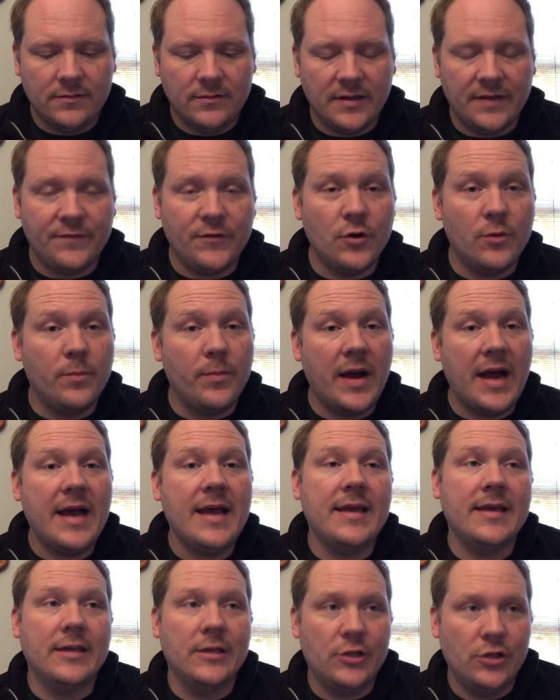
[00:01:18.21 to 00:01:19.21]
if you're
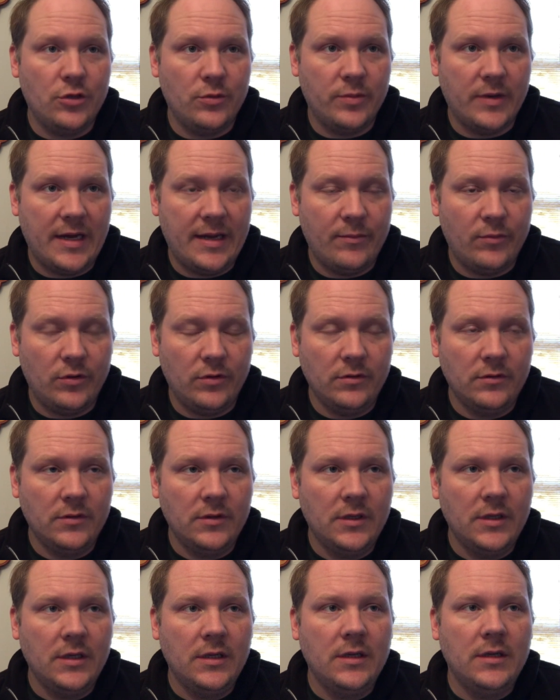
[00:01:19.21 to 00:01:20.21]
buying a new Bible,
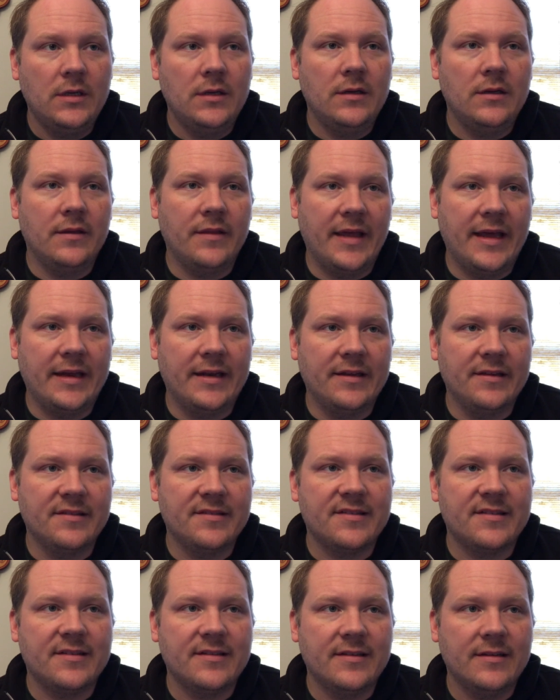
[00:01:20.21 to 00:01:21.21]
that
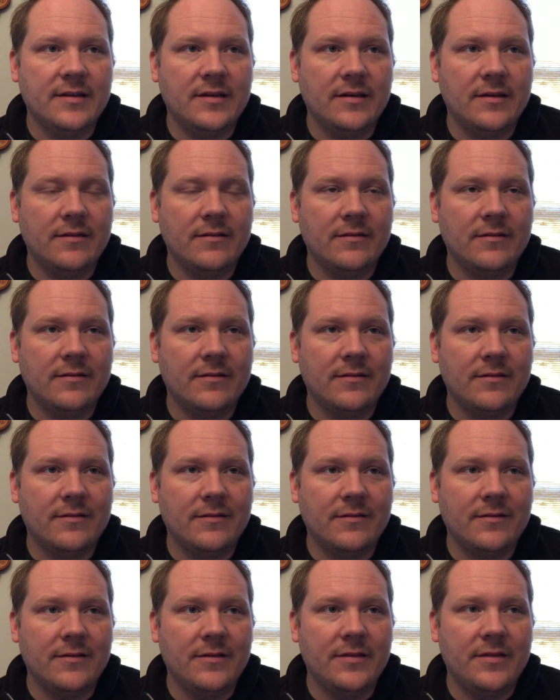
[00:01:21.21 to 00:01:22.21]
is,
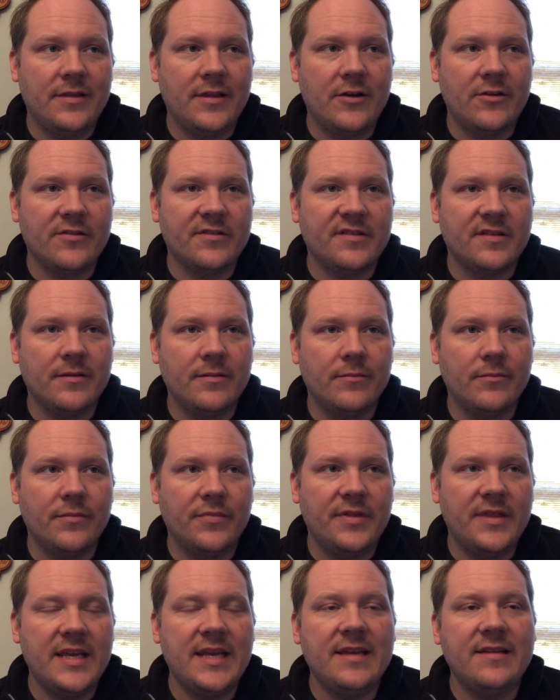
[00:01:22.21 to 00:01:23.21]
there's some
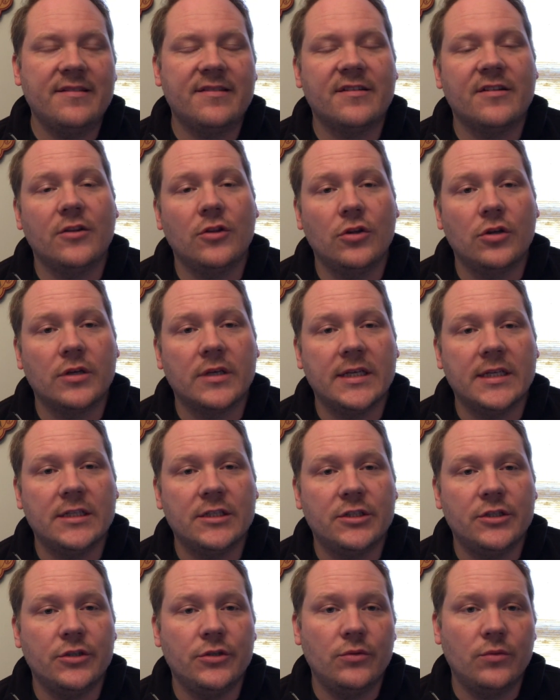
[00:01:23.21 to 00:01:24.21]
things to look
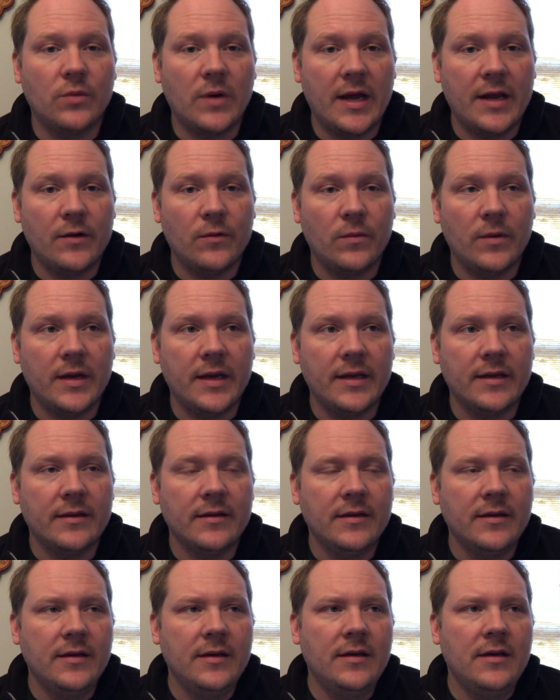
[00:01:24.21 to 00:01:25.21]
into right away.
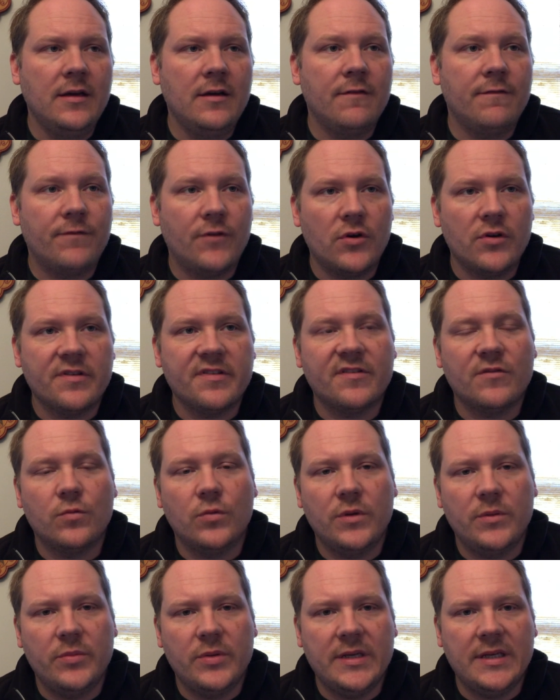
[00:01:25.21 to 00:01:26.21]
First
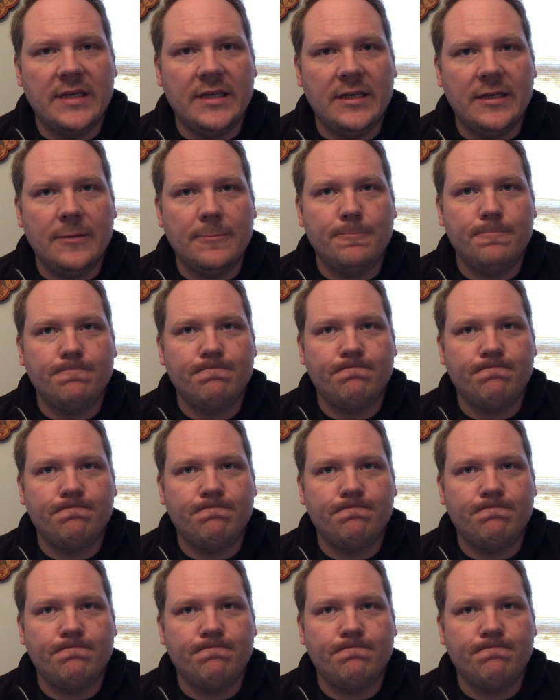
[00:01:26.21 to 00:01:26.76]
would be,